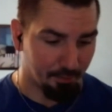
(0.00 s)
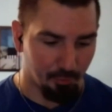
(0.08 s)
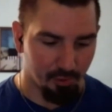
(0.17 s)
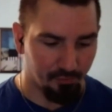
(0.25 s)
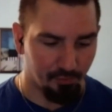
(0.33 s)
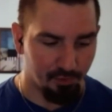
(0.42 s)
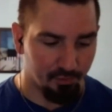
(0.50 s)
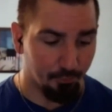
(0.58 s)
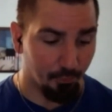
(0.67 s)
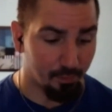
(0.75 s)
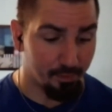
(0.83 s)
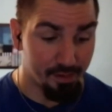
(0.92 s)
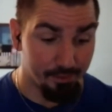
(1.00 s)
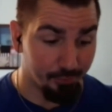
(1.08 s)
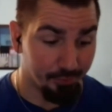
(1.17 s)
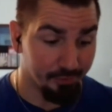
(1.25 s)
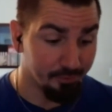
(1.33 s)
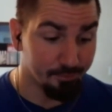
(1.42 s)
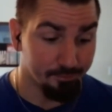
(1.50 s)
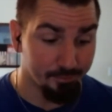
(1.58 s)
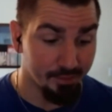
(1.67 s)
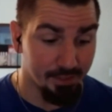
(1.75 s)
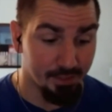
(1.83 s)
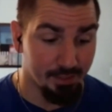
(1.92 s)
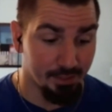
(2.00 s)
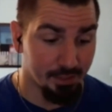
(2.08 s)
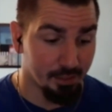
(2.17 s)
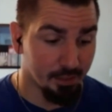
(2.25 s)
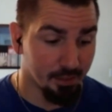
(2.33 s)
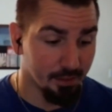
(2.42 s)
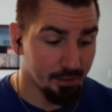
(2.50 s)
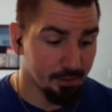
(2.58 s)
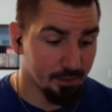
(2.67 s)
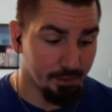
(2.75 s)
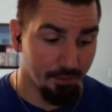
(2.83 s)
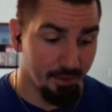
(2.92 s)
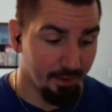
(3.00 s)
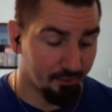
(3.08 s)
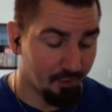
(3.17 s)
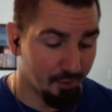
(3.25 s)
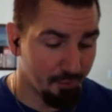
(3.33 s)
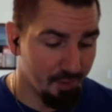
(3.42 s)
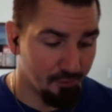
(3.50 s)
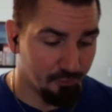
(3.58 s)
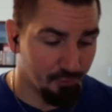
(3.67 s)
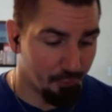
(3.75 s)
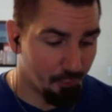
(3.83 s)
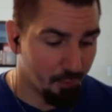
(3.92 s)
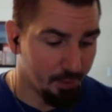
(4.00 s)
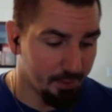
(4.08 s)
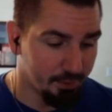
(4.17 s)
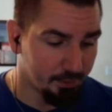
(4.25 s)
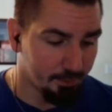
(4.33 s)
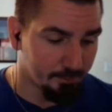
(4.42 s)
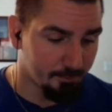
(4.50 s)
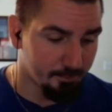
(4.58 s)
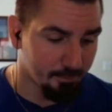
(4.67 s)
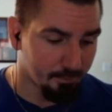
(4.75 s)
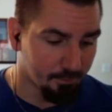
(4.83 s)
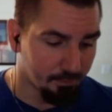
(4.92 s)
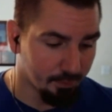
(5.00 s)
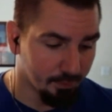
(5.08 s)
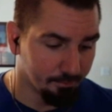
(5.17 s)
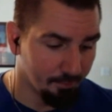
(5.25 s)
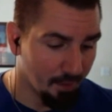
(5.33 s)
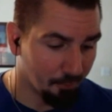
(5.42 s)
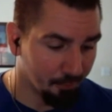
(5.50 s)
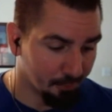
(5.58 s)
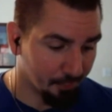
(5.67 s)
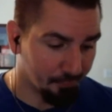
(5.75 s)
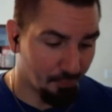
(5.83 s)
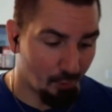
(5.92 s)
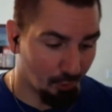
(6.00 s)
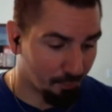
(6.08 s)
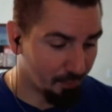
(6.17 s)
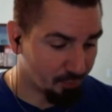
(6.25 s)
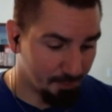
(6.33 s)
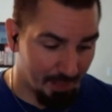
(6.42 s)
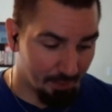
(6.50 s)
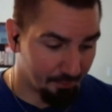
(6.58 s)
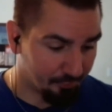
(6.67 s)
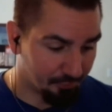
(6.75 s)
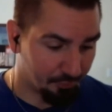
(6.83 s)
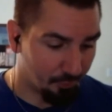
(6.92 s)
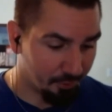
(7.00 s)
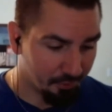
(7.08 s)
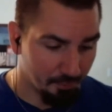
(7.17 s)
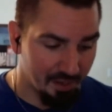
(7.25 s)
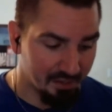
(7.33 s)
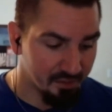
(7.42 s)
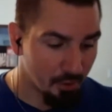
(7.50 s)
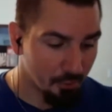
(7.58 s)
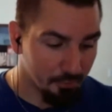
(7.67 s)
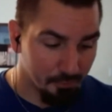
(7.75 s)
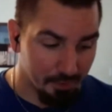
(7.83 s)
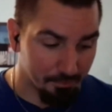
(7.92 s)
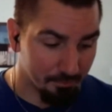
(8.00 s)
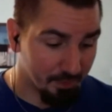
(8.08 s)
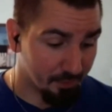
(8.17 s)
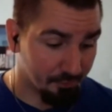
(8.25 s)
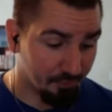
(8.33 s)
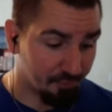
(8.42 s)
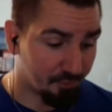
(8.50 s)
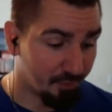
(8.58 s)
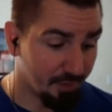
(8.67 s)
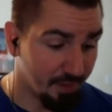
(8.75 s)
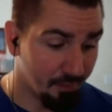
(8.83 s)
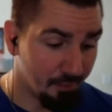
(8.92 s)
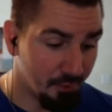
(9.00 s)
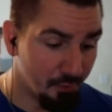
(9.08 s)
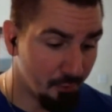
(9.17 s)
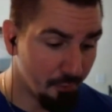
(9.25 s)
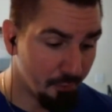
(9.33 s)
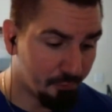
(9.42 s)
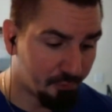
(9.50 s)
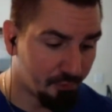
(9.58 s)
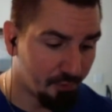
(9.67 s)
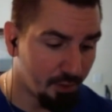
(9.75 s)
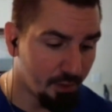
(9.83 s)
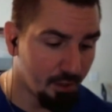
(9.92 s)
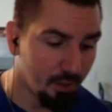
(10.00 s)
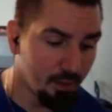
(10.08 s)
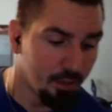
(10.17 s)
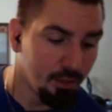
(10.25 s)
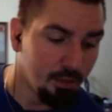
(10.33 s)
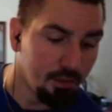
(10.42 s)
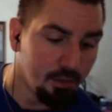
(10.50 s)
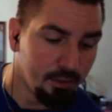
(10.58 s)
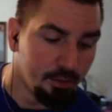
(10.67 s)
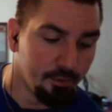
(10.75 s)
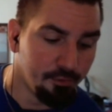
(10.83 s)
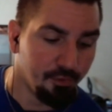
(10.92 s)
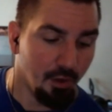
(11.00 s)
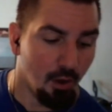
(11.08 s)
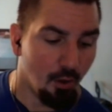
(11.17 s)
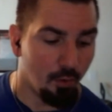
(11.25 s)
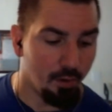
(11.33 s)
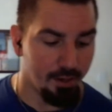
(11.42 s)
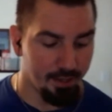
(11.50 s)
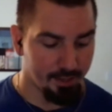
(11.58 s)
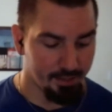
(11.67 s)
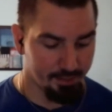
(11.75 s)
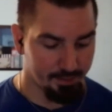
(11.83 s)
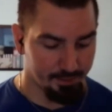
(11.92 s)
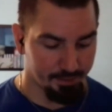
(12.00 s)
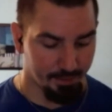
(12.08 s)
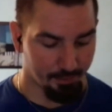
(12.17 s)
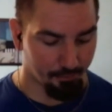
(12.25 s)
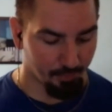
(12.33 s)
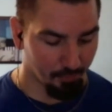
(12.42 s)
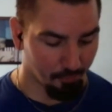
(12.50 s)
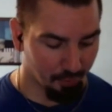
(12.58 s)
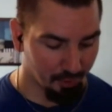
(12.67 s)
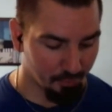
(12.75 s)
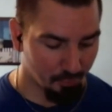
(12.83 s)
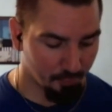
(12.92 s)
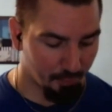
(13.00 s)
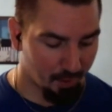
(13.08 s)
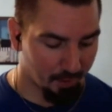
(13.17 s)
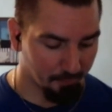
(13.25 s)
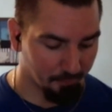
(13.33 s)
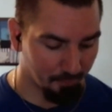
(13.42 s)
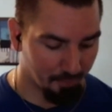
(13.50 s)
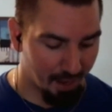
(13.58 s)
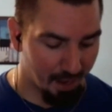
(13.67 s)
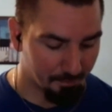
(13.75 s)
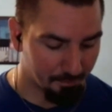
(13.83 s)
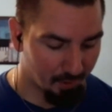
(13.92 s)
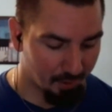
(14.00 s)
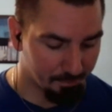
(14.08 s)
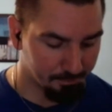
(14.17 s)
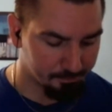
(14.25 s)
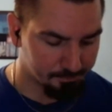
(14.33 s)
the preseason for Cleveland. That's going to be a zoo. Not really going to talk much about it. Just wanted to make note of it because it's in the news. So we're going to move on from that. But,